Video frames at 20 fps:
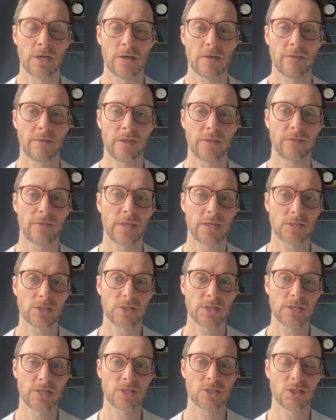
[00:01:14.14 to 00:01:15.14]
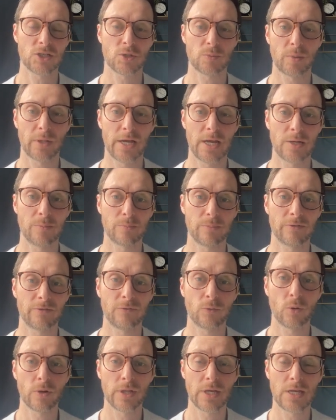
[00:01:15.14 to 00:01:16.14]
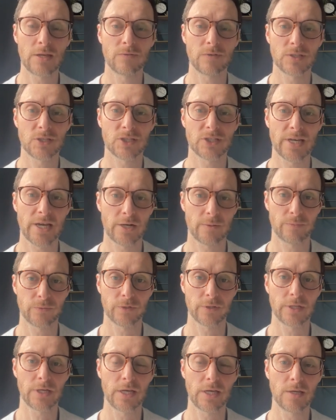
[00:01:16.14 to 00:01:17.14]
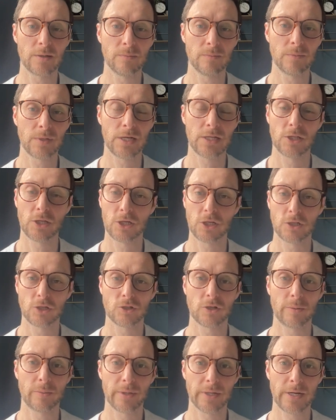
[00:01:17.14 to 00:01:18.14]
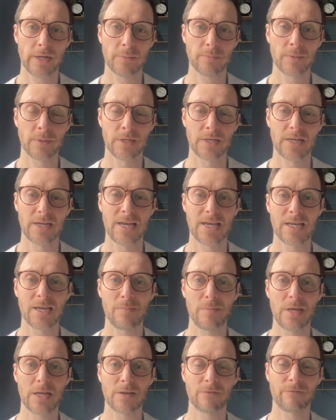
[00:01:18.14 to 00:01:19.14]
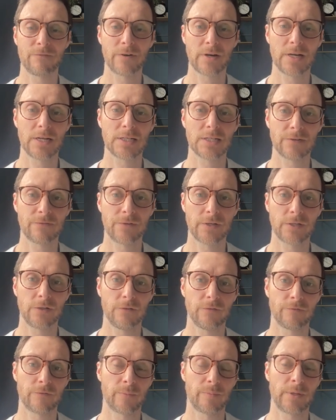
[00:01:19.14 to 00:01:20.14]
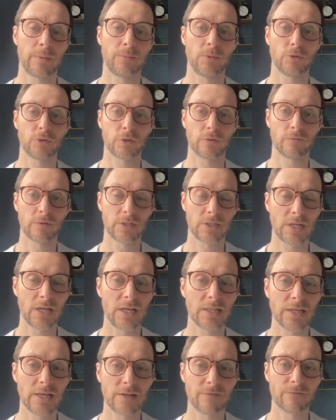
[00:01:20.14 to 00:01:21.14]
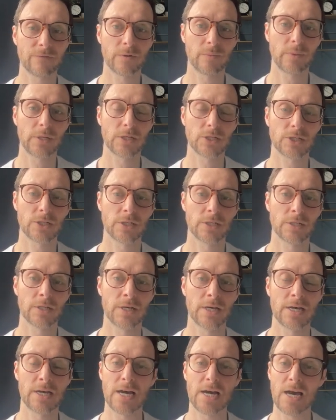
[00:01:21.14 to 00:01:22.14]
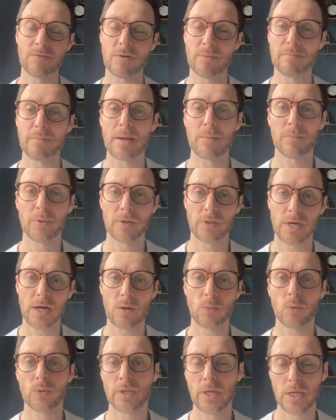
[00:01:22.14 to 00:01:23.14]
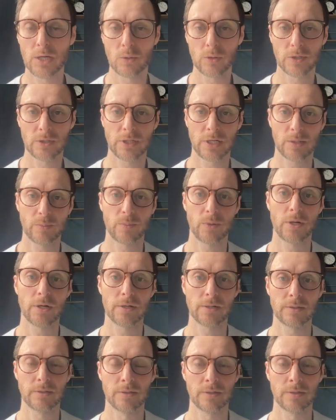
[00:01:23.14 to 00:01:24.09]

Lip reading: that this is displayed before they even set up their game in the Contribute app, it can make it very difficult for people to retain that information and remember that when they go to take part.